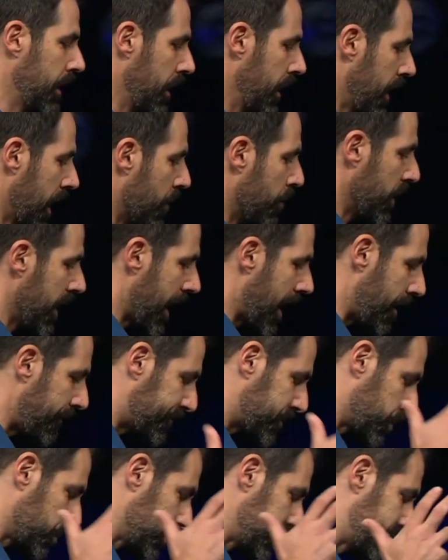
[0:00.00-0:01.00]
And we have
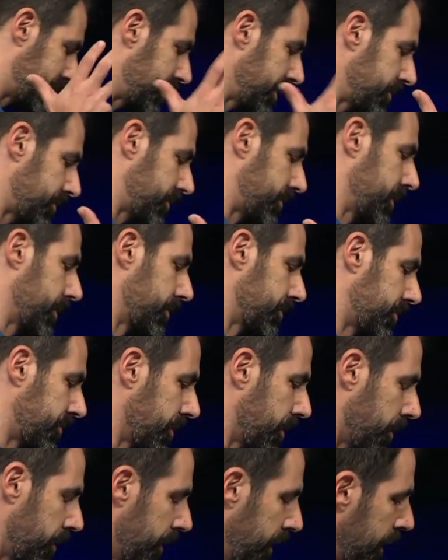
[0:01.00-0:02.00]
to resist this.
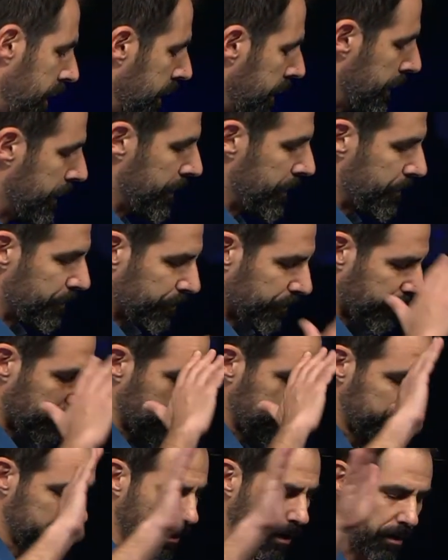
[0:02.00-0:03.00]
So,
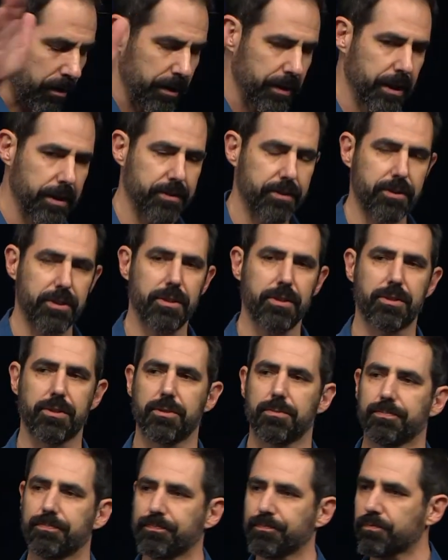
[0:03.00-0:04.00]
sorry, that's
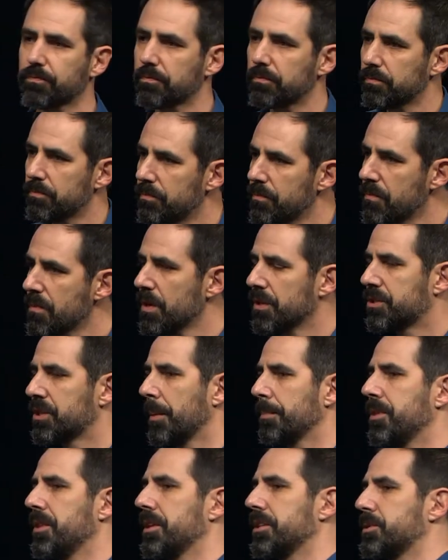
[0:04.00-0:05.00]
just
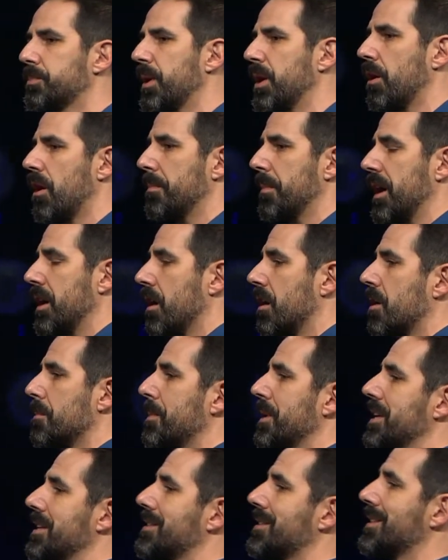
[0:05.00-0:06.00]
something that's been on my heart
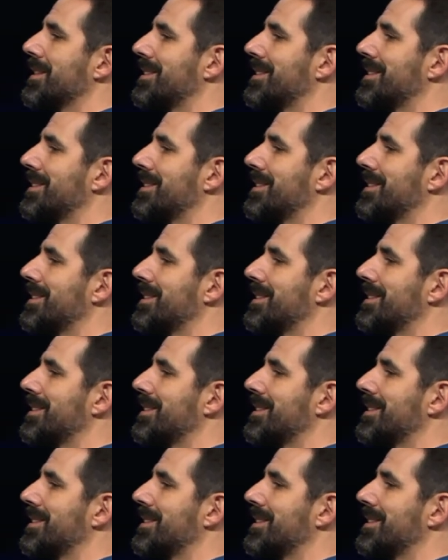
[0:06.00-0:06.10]
but it's the